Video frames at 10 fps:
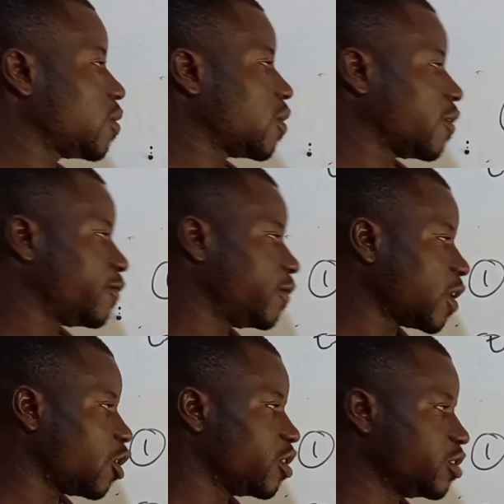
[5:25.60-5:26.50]
of
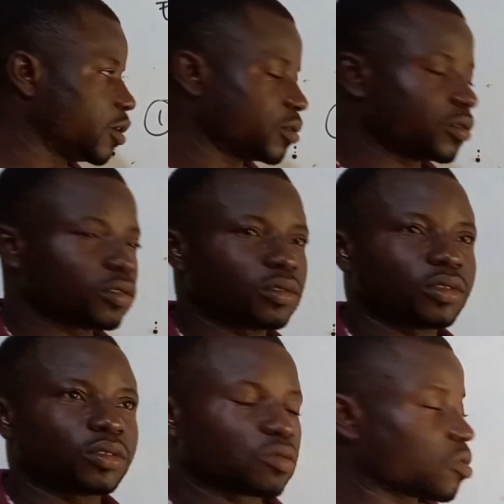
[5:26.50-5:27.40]
onion,
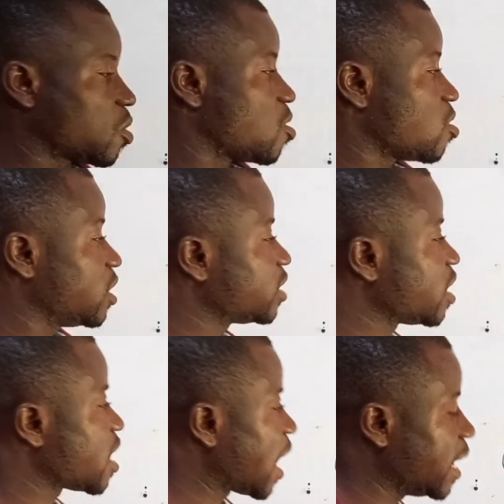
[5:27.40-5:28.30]
or let's
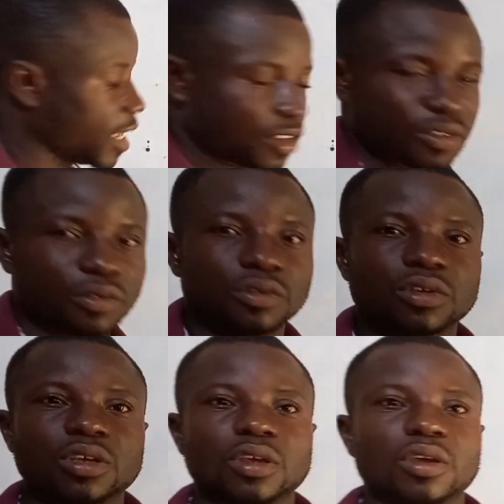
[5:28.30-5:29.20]
say garlic.
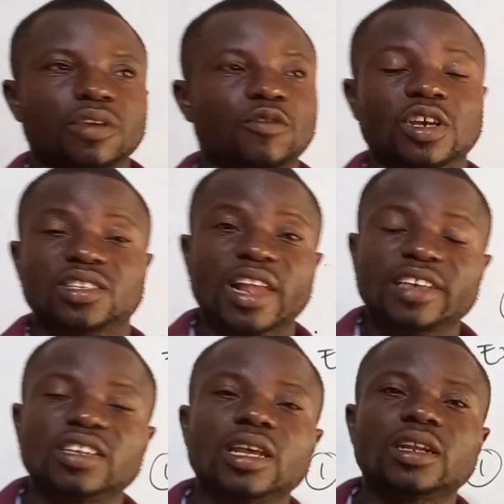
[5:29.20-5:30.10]
If you are
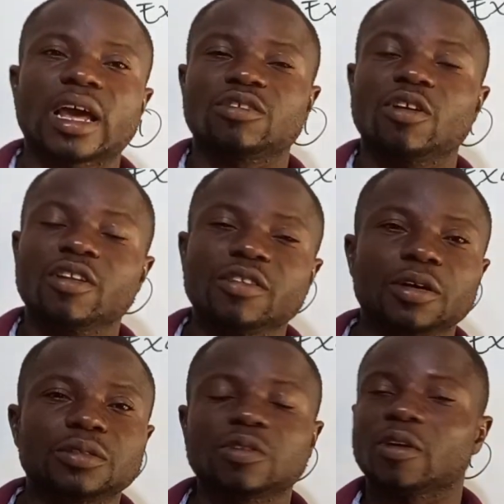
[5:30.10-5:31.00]
slicing an
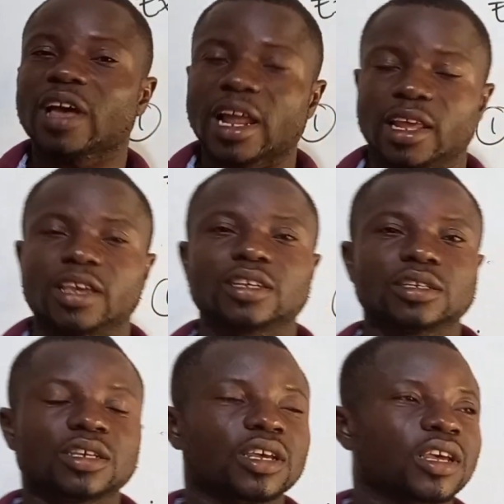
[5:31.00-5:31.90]
onion or garlic,
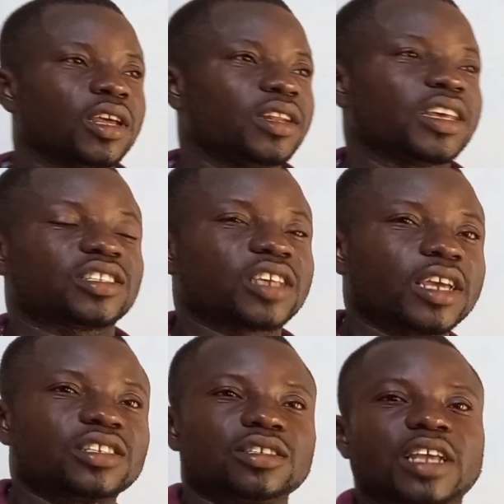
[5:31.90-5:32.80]
the
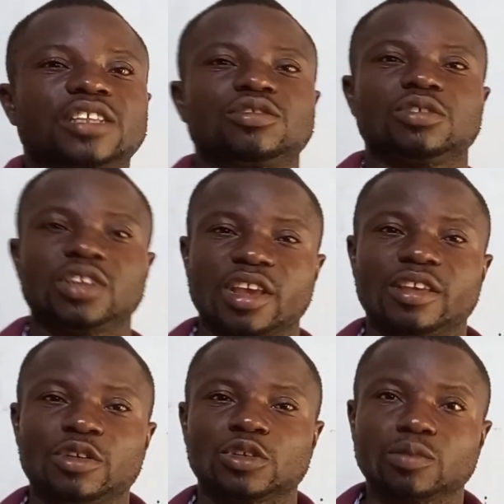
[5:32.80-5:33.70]
scent that
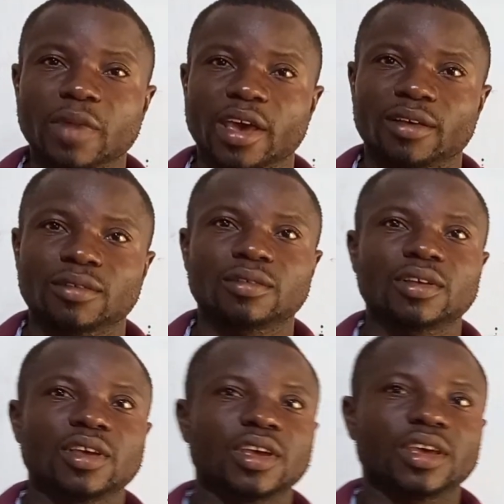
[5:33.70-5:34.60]
you smell
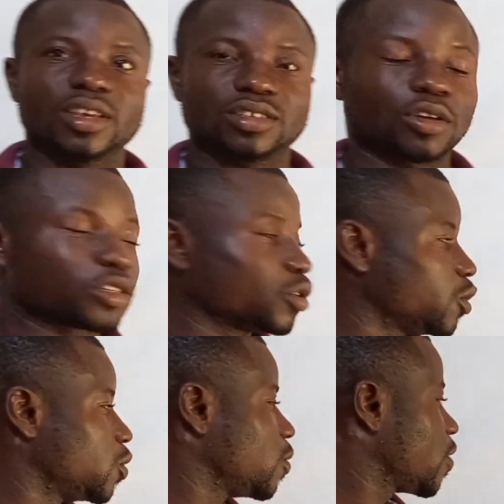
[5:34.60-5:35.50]
is
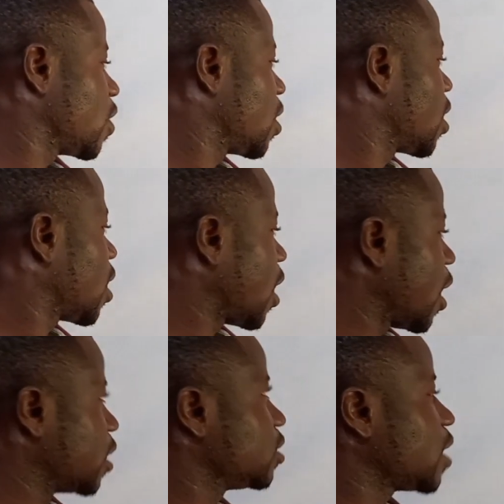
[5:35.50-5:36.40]
also
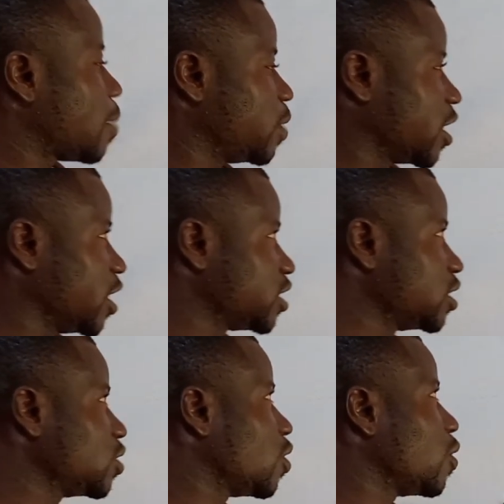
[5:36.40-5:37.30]
an
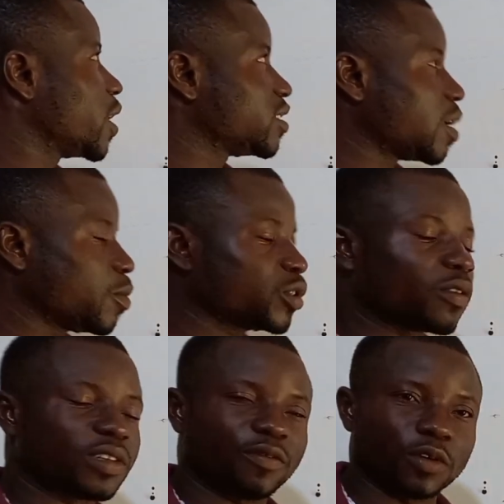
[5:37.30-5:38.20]
application or examples
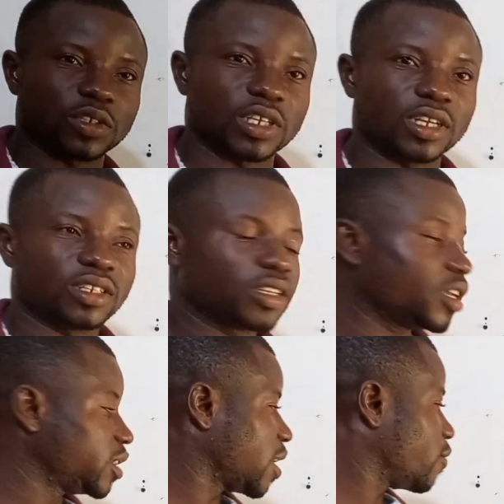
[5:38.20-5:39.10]
of diffusion
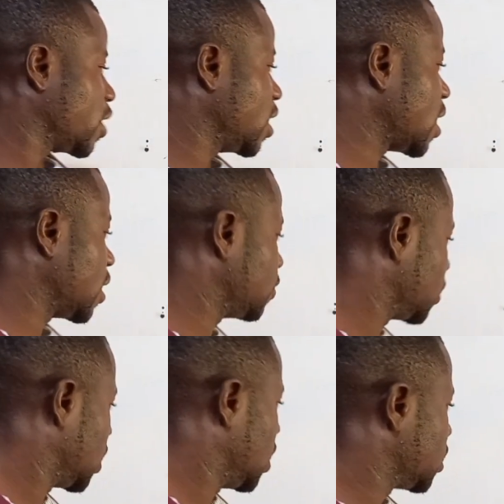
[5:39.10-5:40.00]
in everyday life.
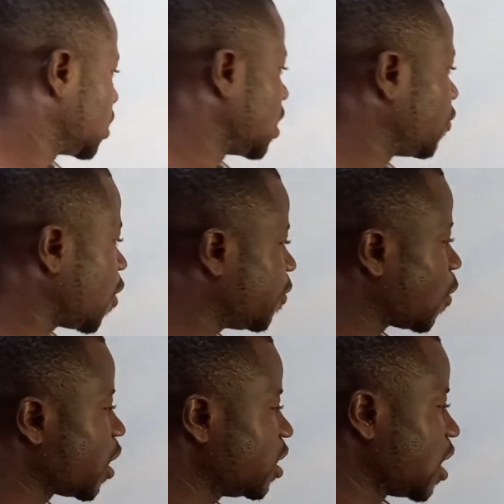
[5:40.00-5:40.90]
So the fourth
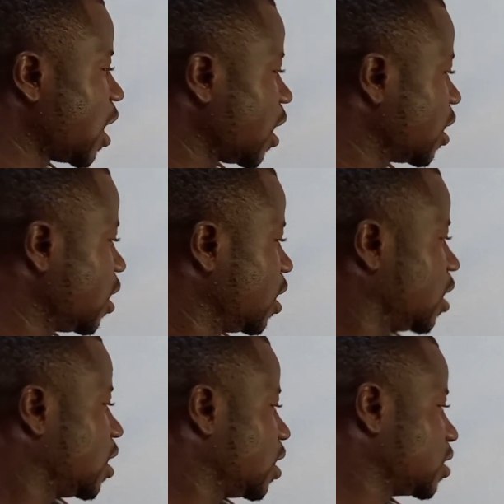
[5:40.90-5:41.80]
one here
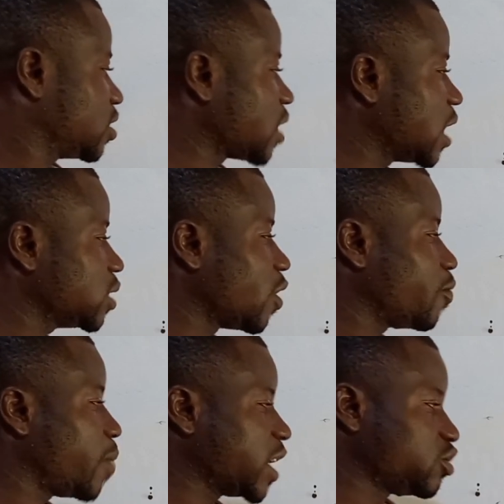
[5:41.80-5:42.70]
is scent
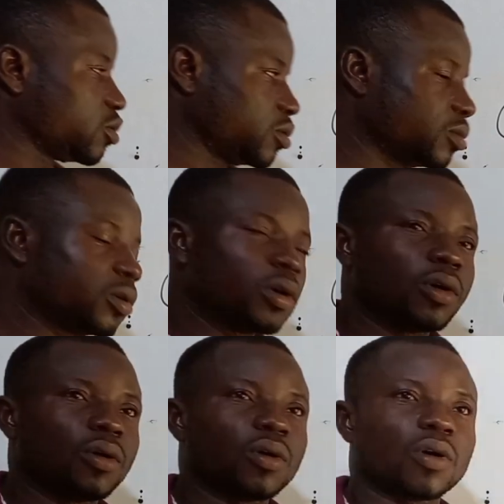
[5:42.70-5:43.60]
of petrol
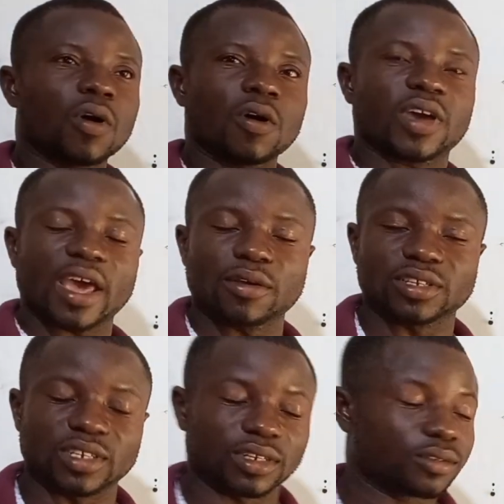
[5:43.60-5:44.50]
or
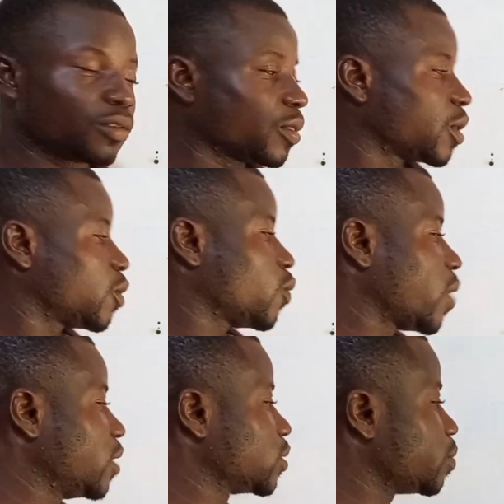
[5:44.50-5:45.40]
kerosene.
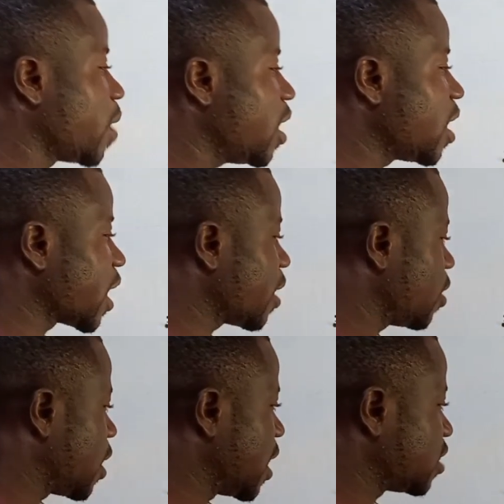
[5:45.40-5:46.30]
When you
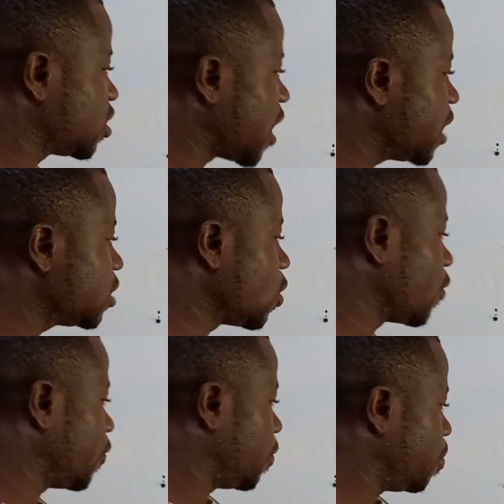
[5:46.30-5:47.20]
smell the scent
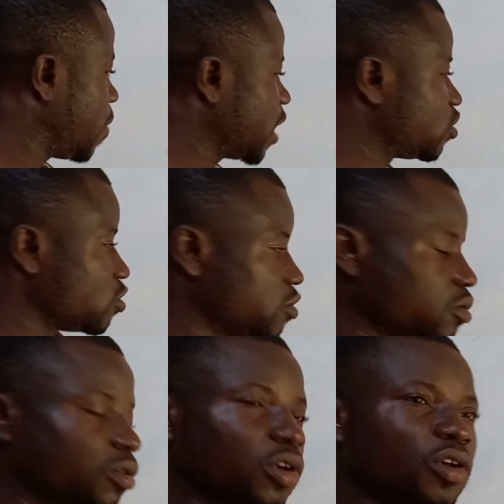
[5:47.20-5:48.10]
of
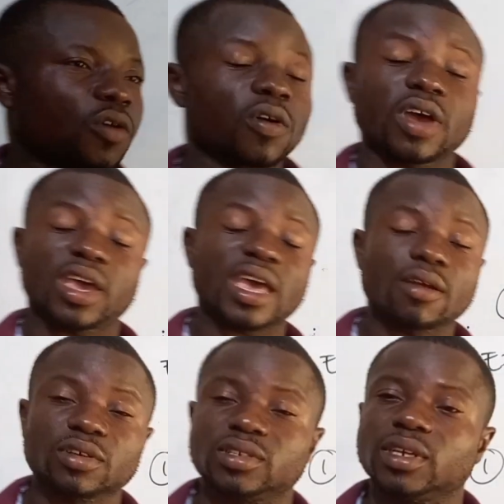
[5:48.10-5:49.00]
petrol or
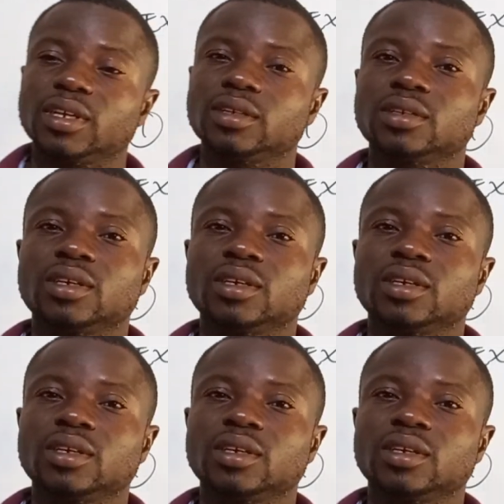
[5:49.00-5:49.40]
kerosene,